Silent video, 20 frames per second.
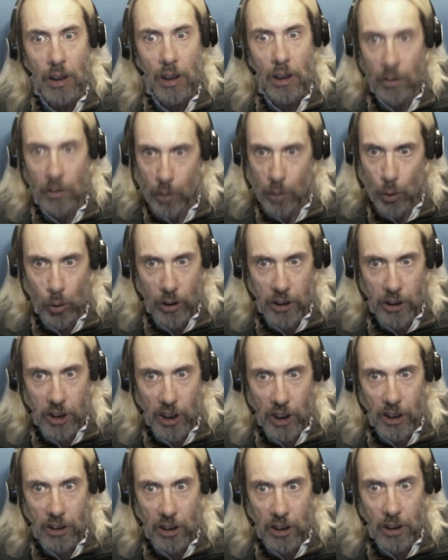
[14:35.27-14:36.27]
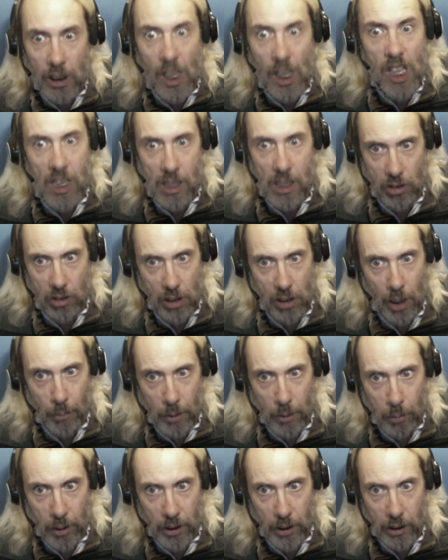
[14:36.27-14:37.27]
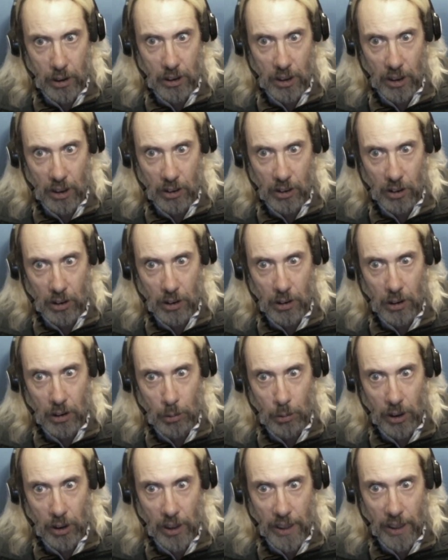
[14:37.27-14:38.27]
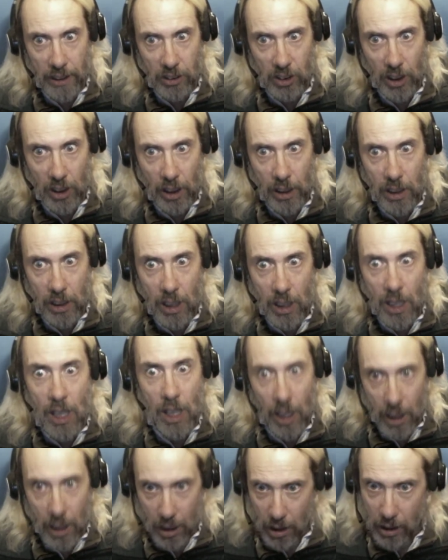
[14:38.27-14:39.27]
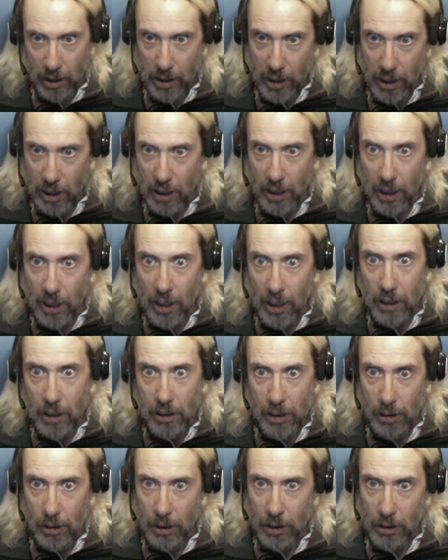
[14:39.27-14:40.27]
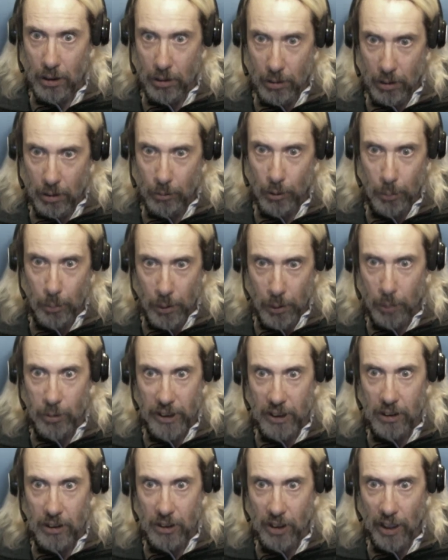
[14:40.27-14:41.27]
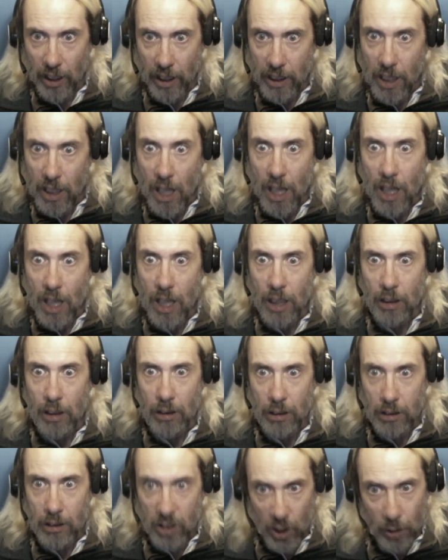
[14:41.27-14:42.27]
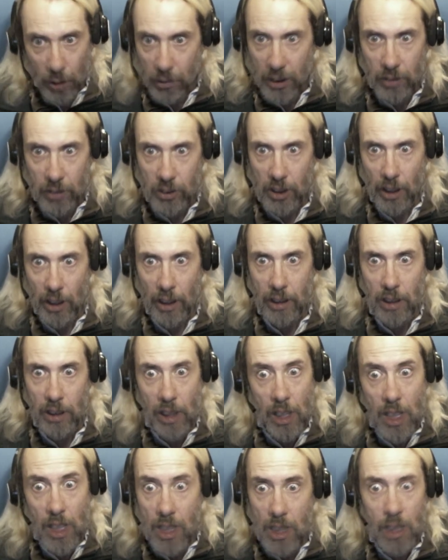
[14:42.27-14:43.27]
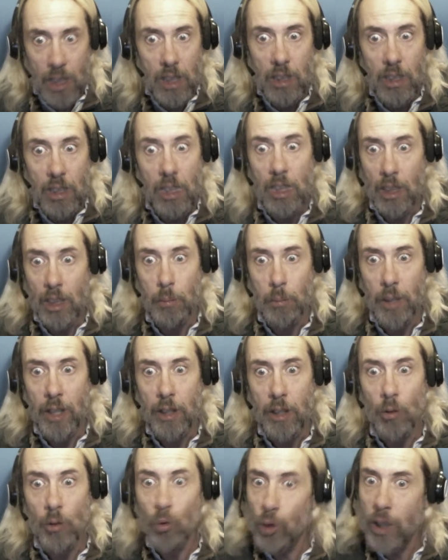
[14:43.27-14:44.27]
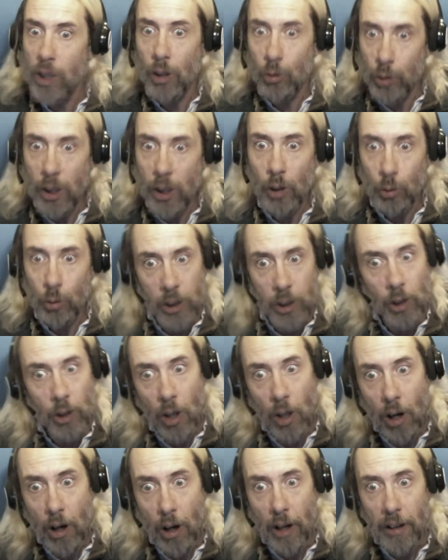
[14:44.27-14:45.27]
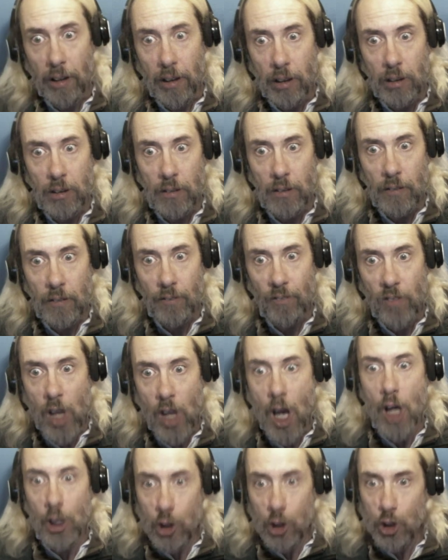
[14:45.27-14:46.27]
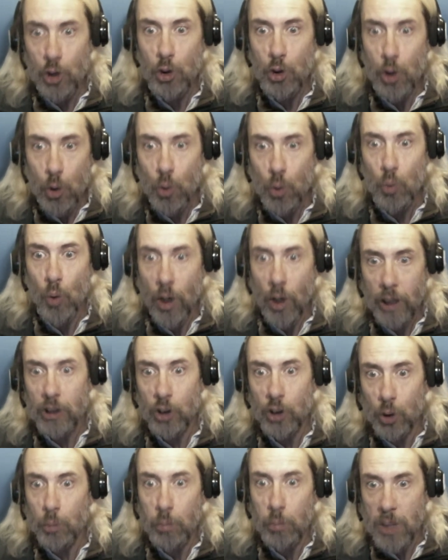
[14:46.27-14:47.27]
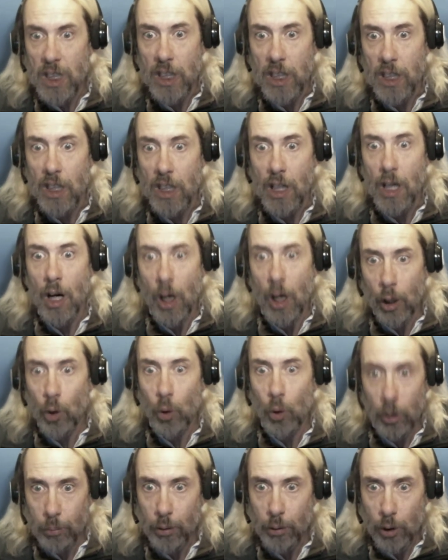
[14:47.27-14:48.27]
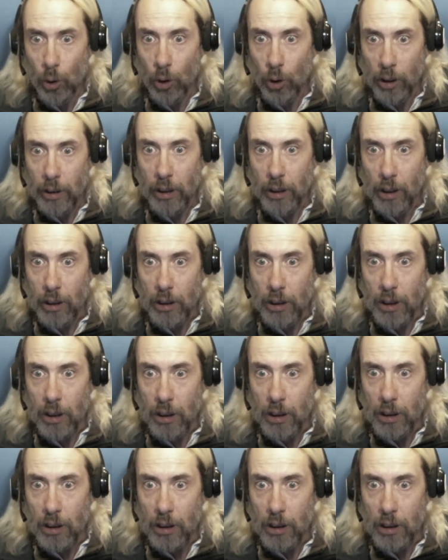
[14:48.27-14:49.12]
If you want to change it, you stop the purity tests on the Democratic side, and on the Republican side, conservative side, you need to think about it real hard. Do you want to be a corporate oligarchy?